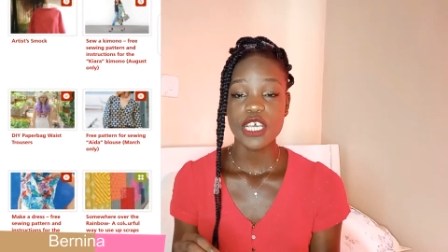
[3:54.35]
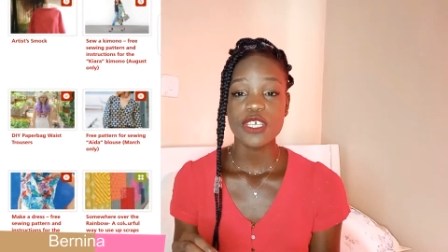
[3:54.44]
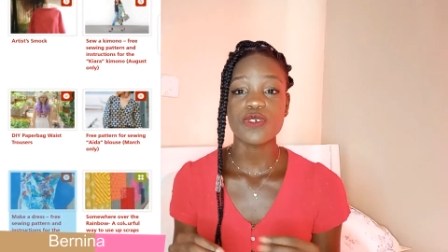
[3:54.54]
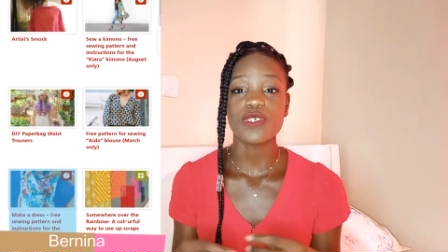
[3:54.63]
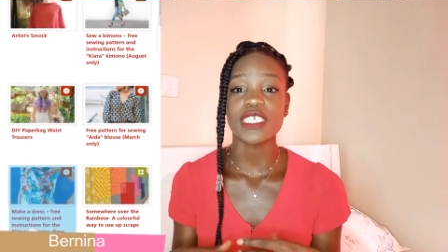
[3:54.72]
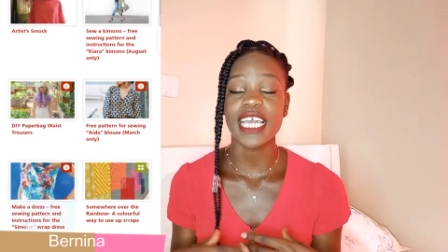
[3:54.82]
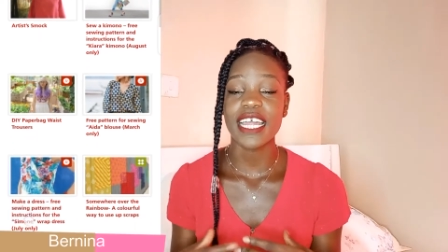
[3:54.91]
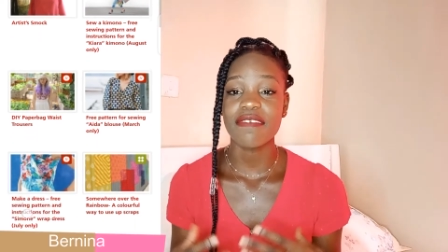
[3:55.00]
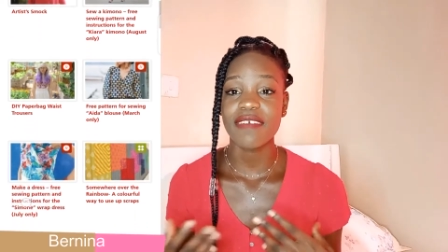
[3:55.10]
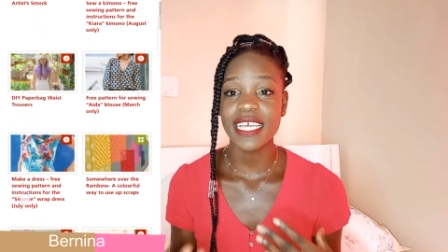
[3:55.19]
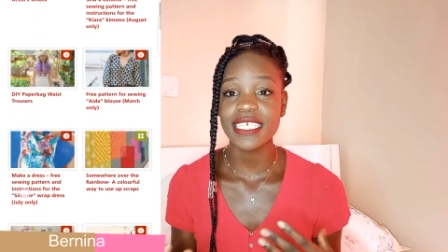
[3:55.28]
So she
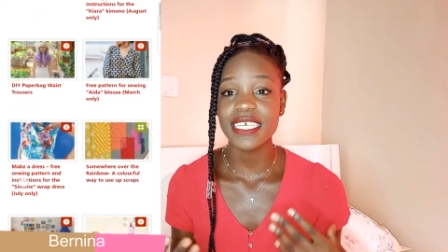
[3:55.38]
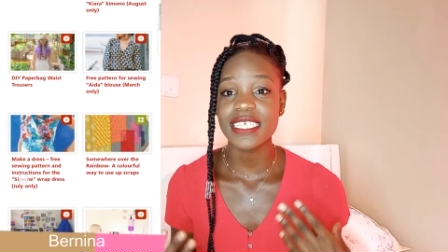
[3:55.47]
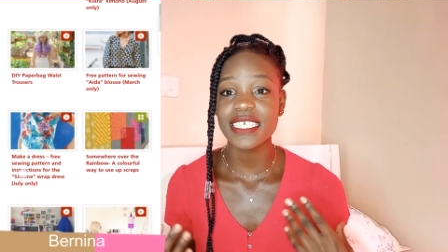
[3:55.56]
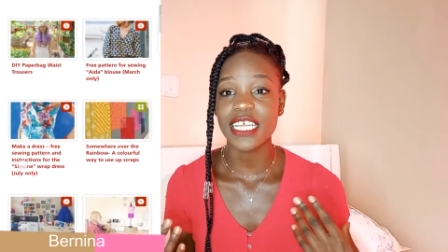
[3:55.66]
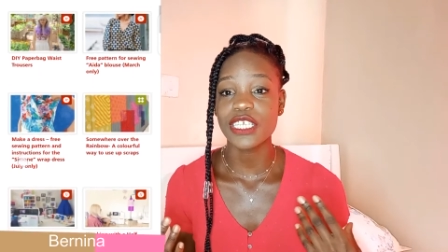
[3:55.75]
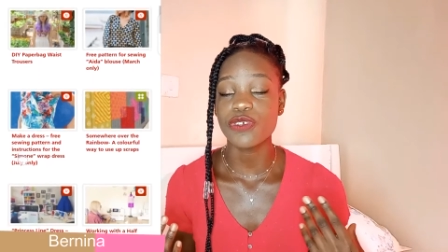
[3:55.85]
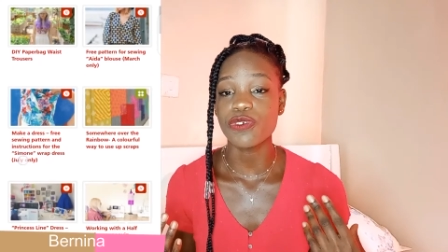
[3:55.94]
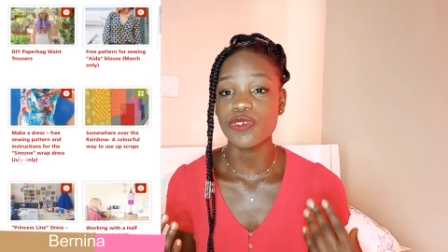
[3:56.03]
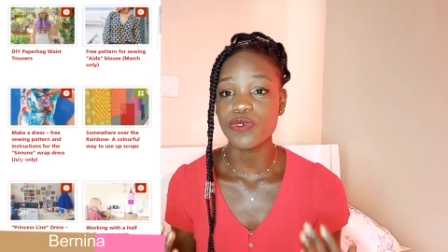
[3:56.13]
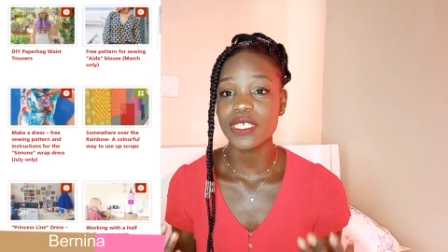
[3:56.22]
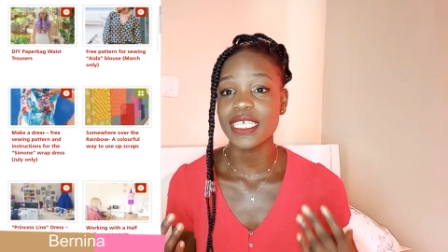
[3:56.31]
advises that you
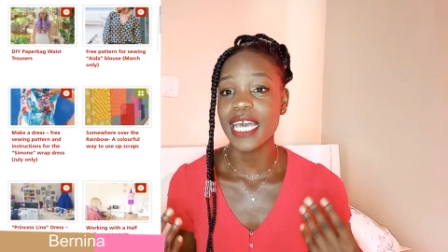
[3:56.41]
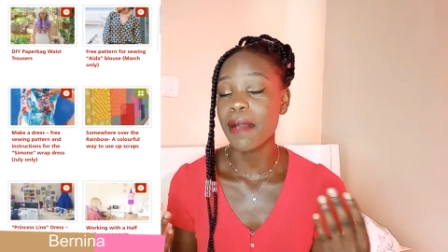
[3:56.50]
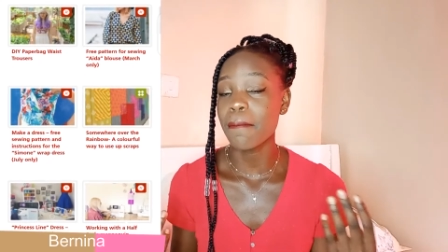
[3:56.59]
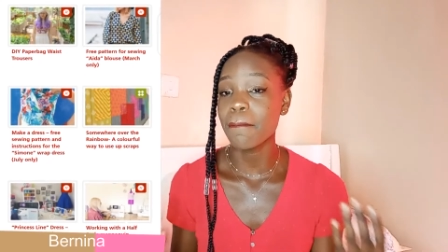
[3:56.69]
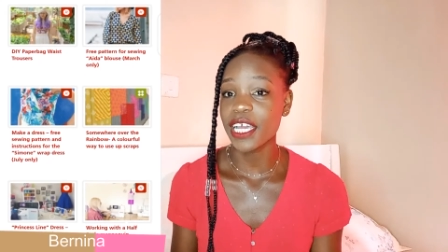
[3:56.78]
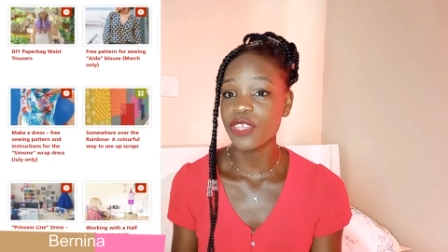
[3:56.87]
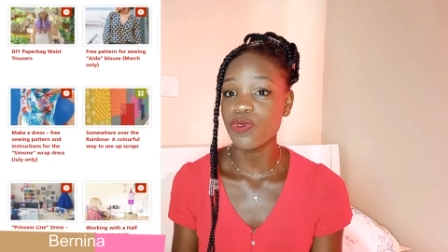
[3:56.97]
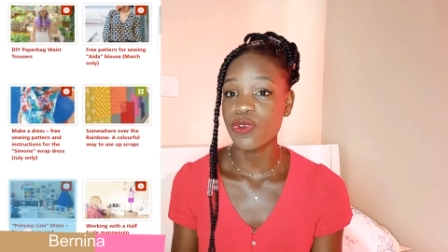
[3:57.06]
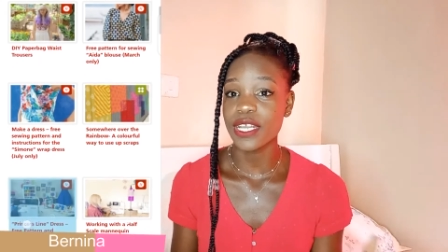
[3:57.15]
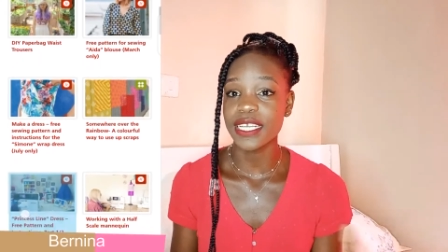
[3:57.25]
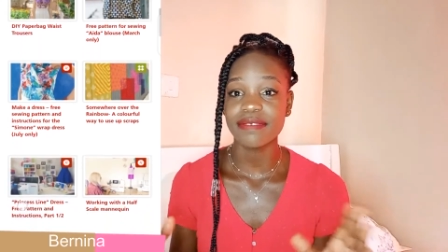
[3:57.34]
use a
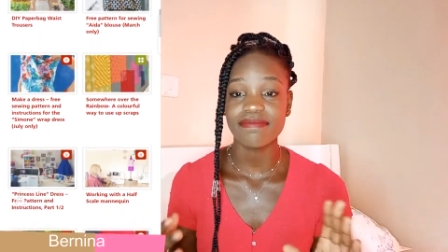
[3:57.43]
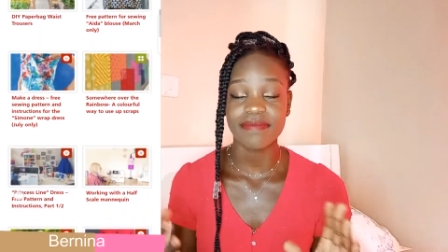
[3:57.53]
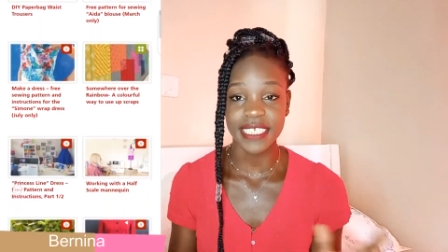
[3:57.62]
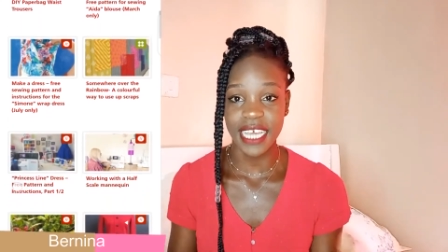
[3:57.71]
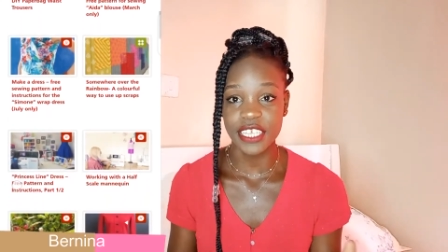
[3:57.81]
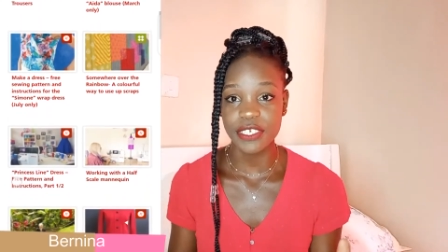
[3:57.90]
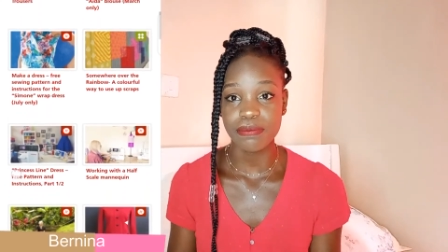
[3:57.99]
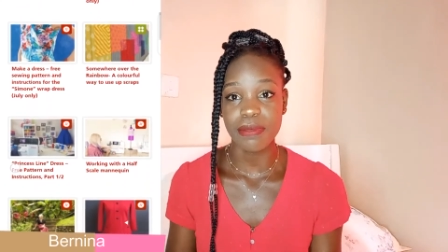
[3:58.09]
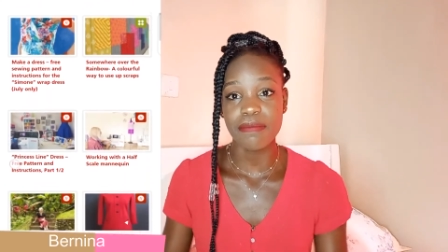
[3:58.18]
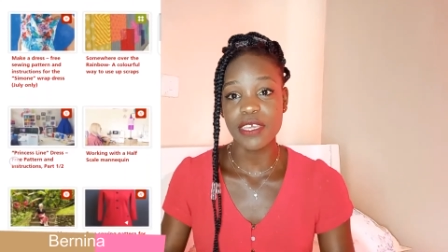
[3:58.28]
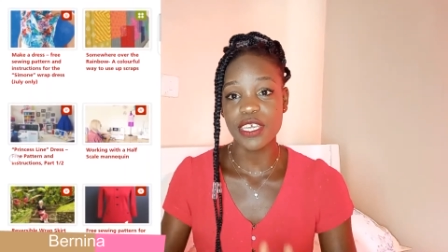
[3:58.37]
manual search.
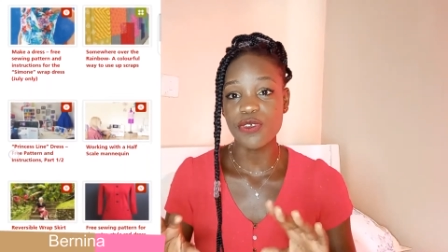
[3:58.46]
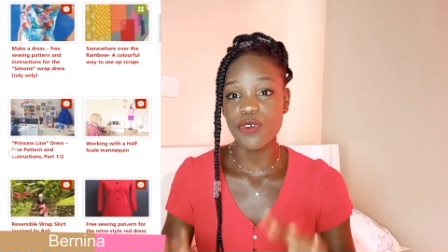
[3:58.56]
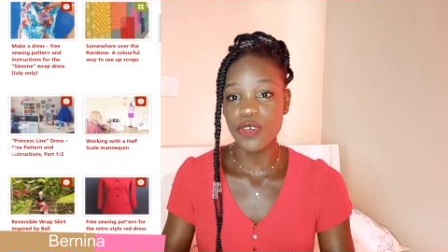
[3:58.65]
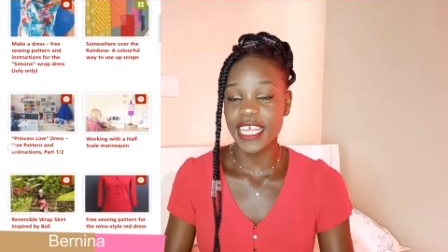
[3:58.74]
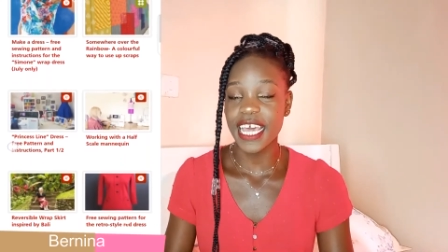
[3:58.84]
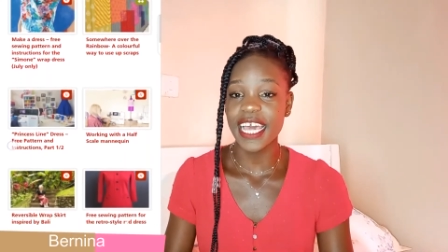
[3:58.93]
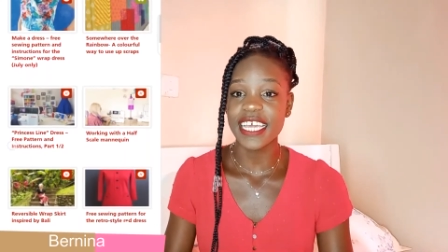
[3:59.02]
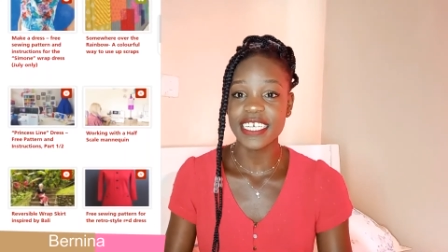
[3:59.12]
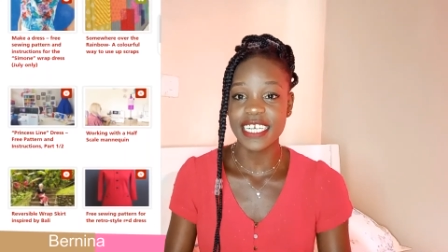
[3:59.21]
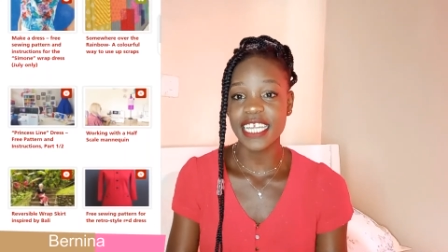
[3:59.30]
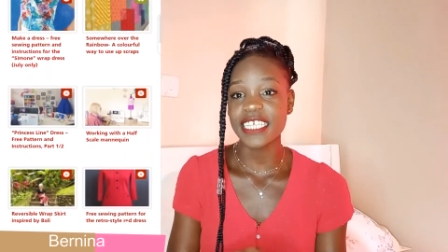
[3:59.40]
Maybe go there
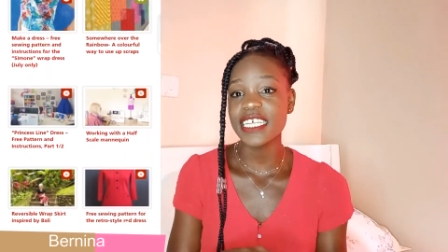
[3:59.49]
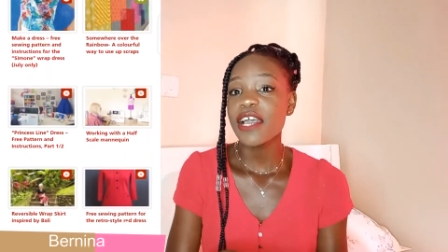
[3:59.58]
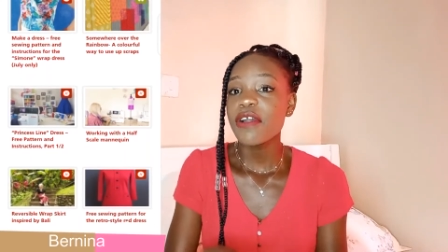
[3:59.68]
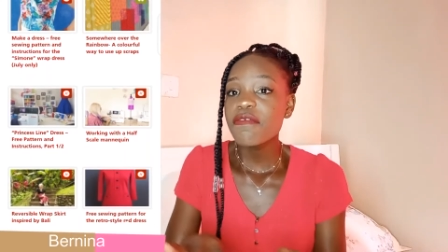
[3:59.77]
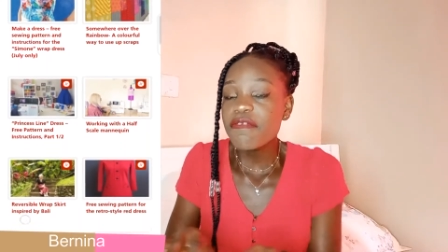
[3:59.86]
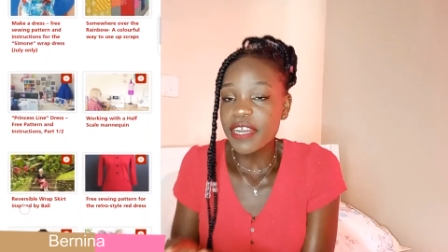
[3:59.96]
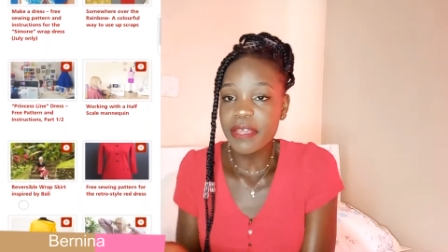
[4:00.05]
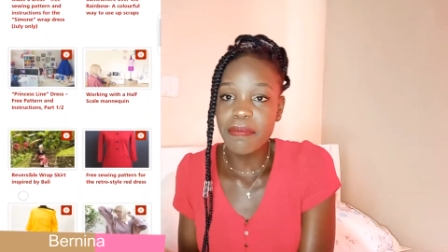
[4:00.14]
and write free